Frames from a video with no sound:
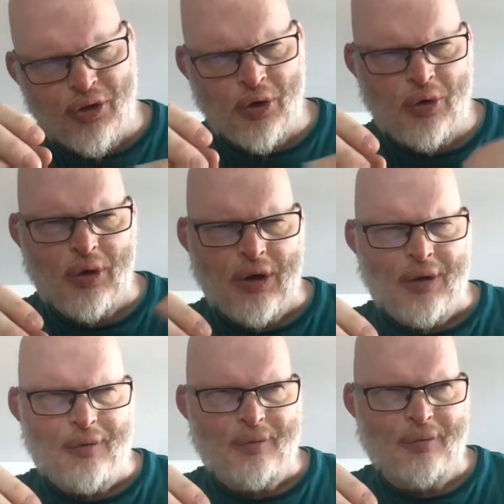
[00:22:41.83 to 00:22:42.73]
do,
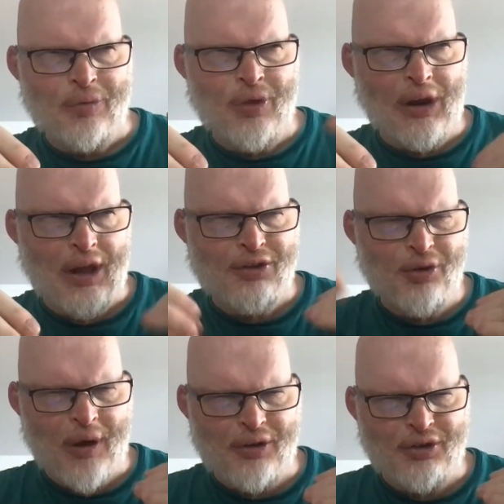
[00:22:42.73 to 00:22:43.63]
the less
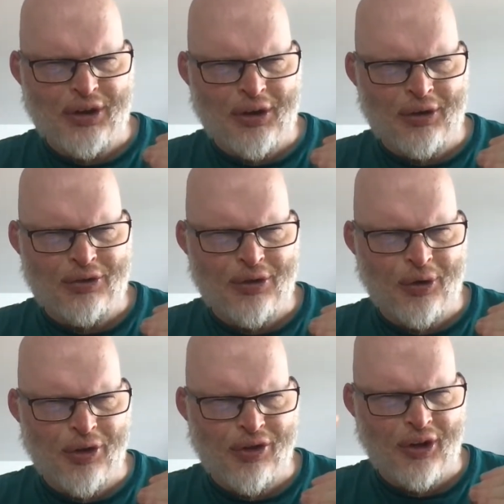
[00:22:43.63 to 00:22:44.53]
you're actually going to
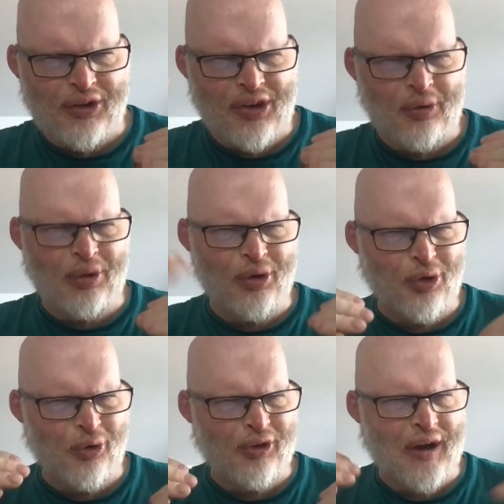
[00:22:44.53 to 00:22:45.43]
consolidate it with your
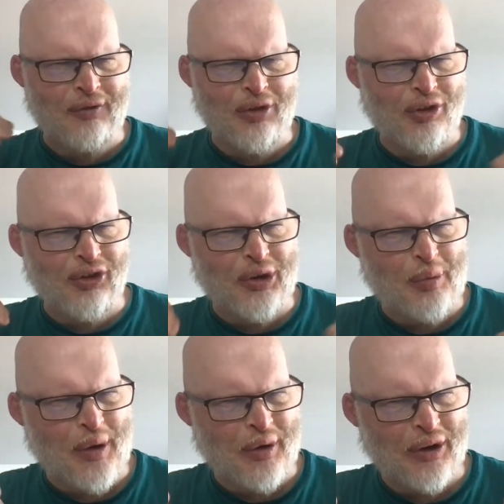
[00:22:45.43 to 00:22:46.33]
thoughts after the study
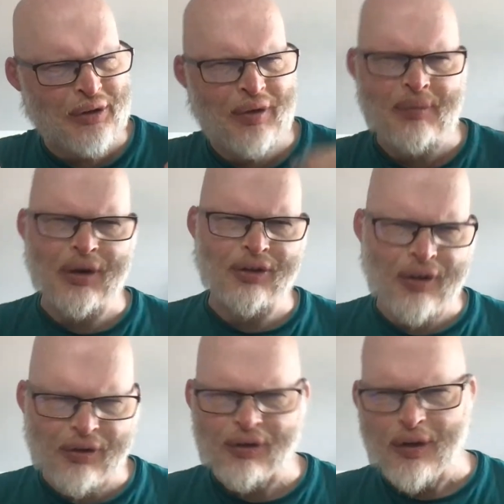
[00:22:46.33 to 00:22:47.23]
period, if that makes
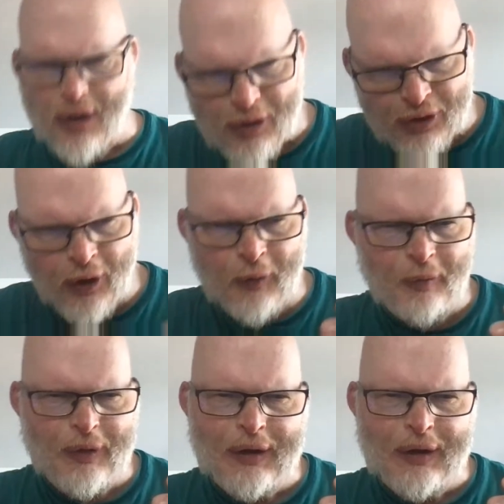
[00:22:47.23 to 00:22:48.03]
sense. So,